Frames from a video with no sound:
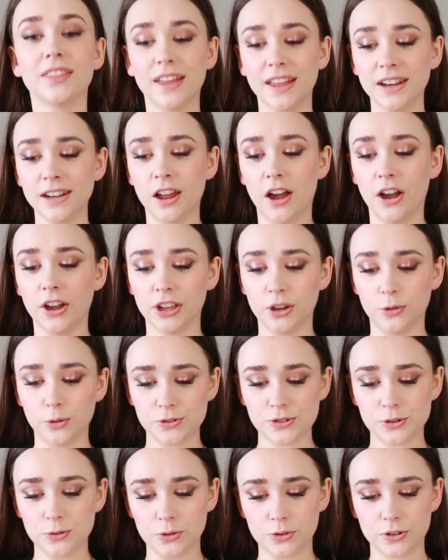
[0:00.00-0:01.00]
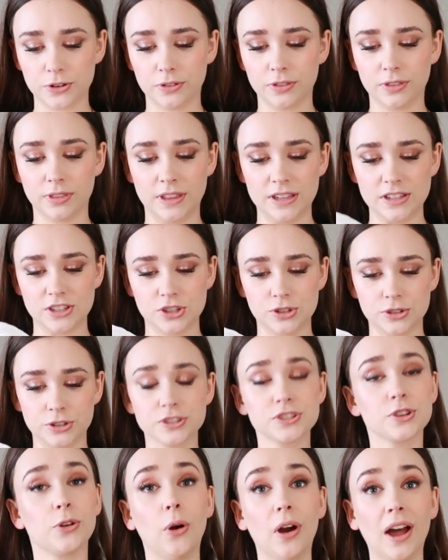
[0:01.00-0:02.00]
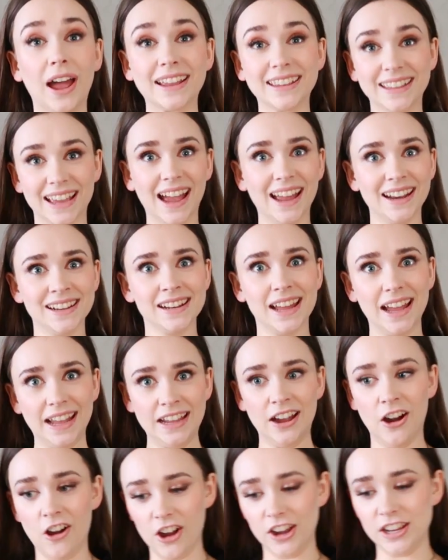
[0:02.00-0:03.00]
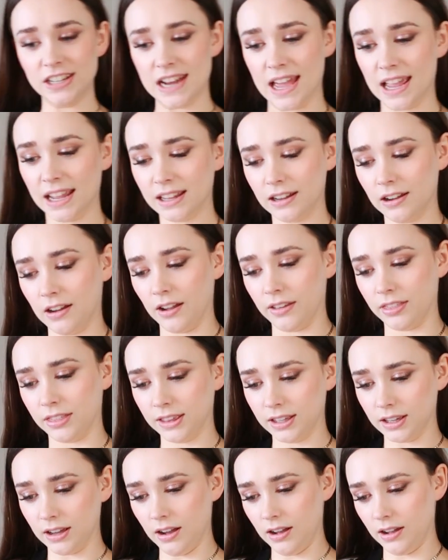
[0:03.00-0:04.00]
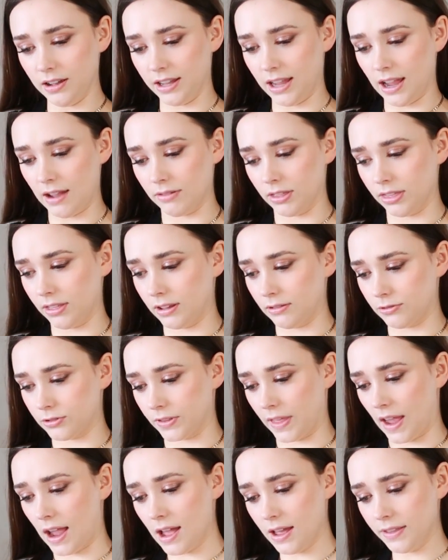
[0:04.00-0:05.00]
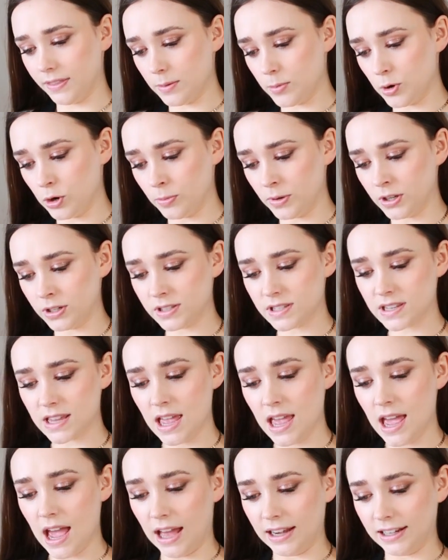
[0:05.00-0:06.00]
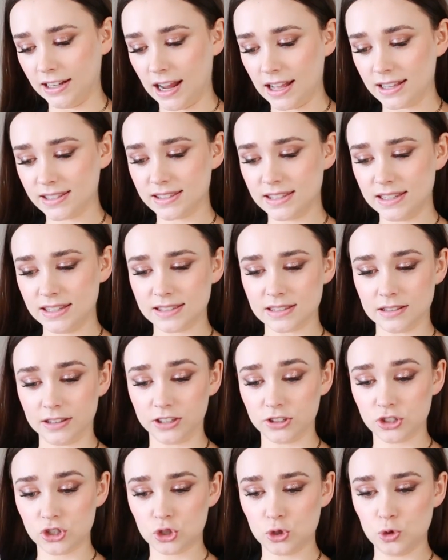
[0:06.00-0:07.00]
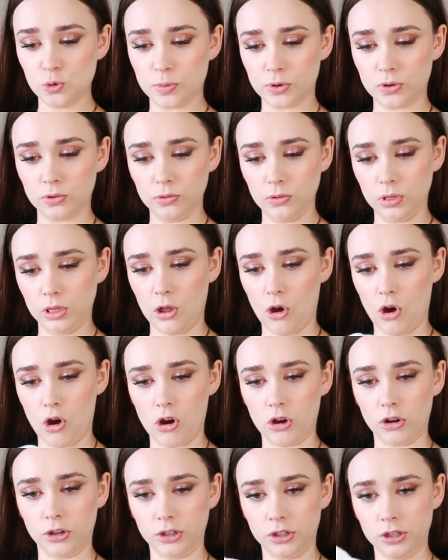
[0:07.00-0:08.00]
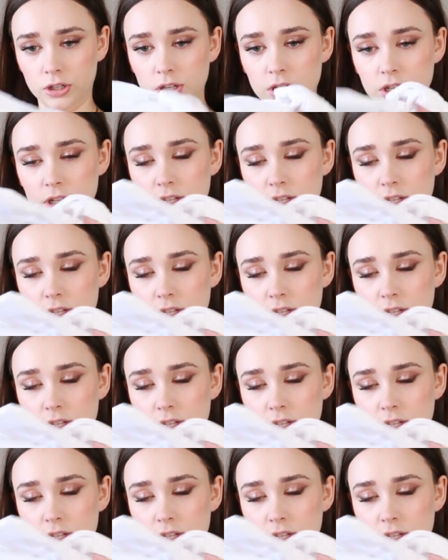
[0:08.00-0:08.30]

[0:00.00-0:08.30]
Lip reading: Then I also ordered this shirt, again a high neck. I think I have a thing for that at the moment, and it has these like super long